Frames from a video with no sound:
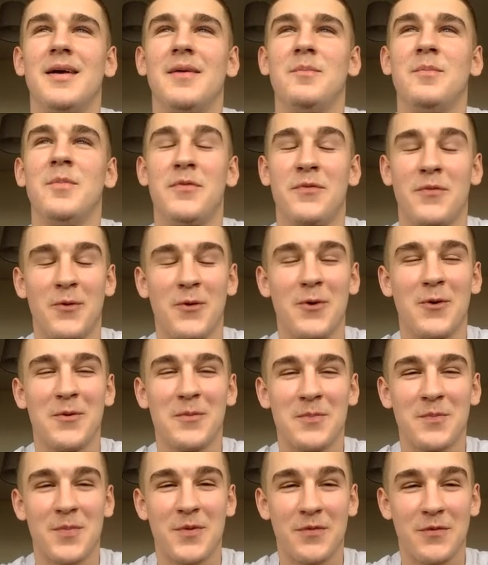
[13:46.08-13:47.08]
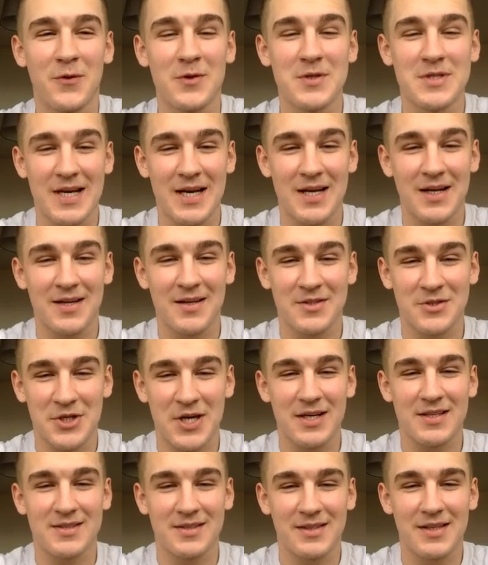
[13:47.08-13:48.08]
Before Zach
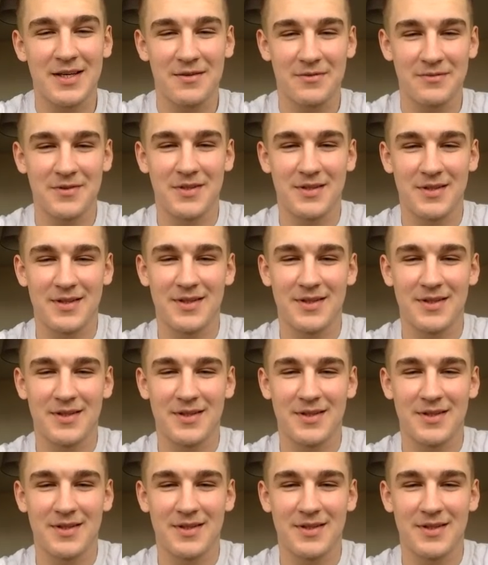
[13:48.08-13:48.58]
Jackson left,